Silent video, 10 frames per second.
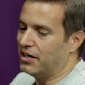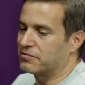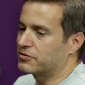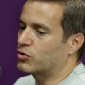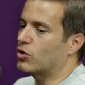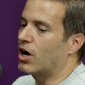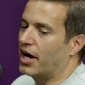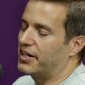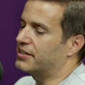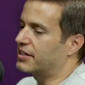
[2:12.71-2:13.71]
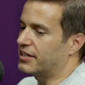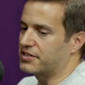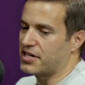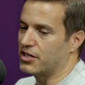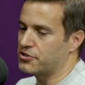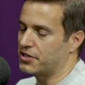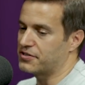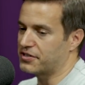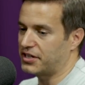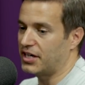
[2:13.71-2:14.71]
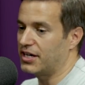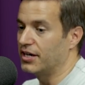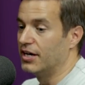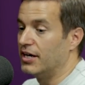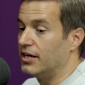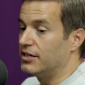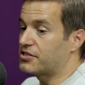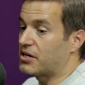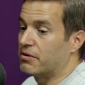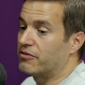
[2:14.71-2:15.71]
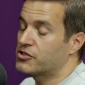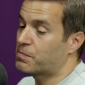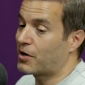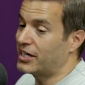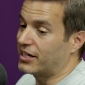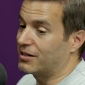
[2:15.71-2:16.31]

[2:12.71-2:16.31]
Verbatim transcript: of crying to get attention as a kid. Some of us break